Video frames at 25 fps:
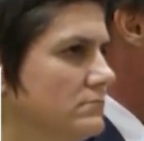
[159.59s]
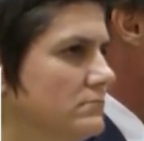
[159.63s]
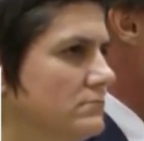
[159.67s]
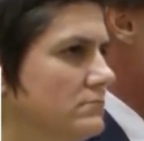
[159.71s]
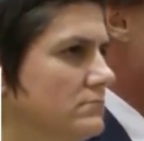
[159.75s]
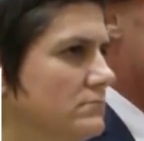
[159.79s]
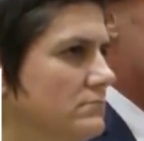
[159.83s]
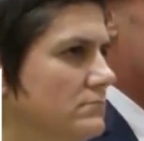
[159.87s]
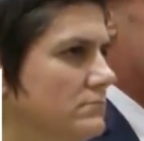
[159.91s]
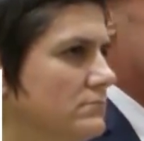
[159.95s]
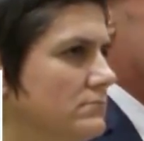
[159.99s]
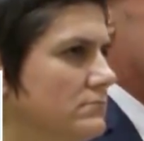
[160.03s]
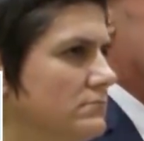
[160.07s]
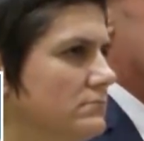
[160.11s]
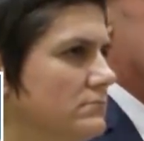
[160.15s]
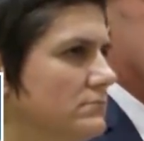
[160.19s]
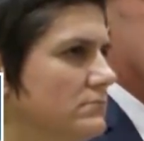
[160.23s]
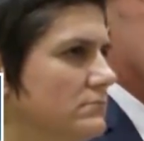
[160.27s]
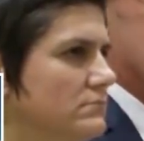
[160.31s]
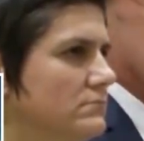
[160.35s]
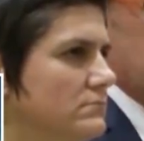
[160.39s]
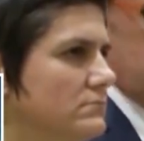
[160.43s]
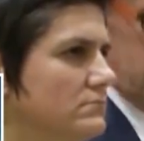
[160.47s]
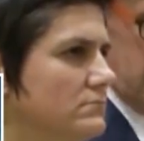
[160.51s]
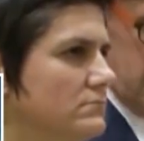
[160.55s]

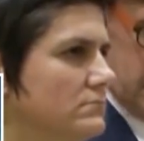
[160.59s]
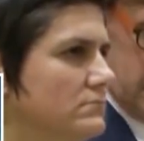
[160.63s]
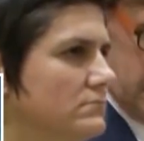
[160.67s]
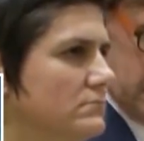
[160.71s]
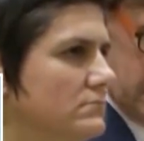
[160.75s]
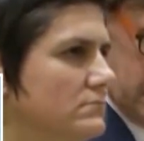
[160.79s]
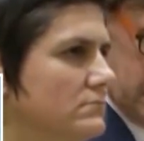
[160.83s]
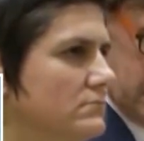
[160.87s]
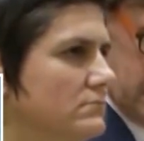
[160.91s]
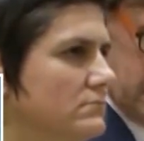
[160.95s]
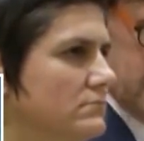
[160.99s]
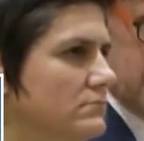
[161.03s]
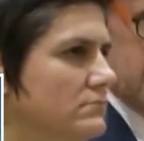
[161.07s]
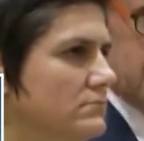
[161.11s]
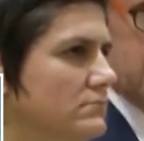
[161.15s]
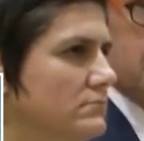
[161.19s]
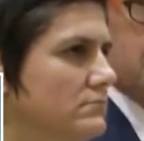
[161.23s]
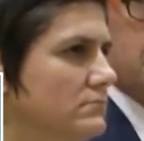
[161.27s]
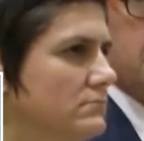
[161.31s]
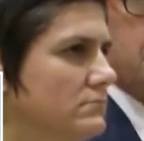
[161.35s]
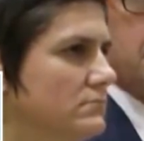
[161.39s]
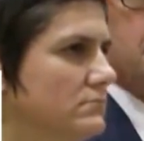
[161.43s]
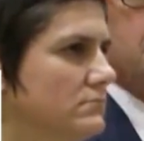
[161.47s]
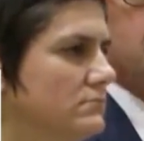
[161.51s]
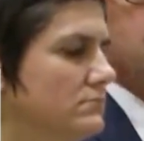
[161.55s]

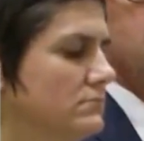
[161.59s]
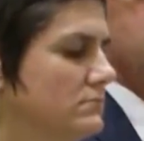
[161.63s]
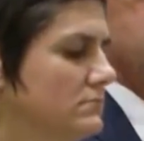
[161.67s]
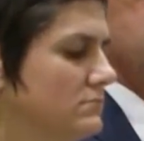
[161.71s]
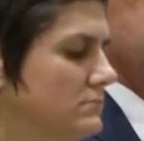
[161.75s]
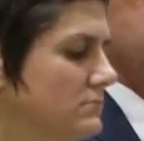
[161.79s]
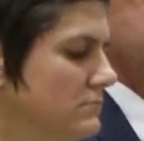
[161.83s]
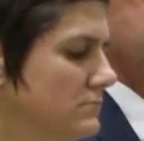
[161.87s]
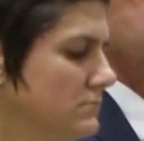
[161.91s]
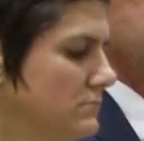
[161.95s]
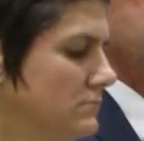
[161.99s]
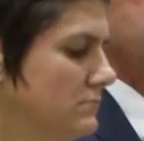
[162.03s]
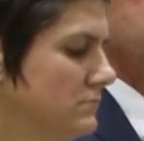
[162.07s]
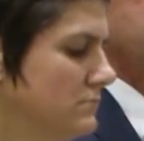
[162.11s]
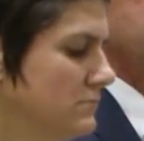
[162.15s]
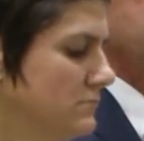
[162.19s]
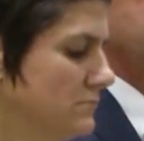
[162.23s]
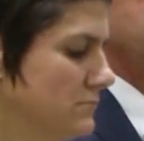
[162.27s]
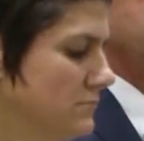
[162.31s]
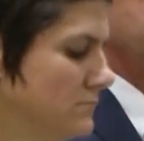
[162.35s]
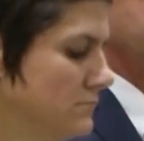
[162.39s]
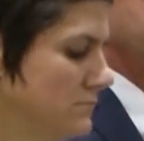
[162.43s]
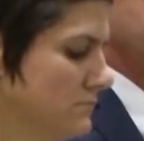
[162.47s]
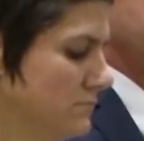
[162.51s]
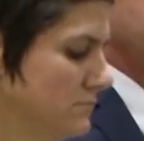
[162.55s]

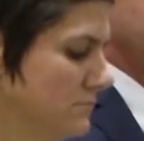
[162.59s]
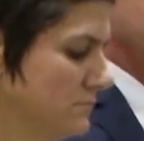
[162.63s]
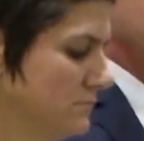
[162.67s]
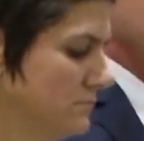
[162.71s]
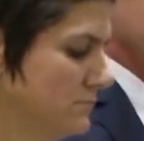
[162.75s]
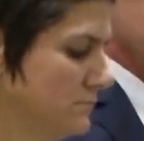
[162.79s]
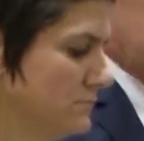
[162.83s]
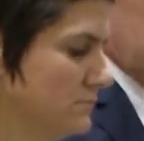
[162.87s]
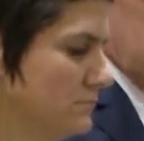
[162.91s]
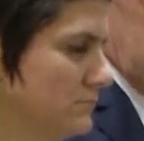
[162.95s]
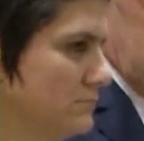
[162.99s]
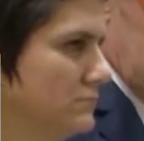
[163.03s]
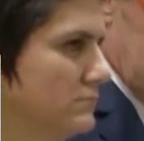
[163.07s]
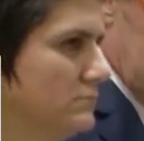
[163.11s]
(silent)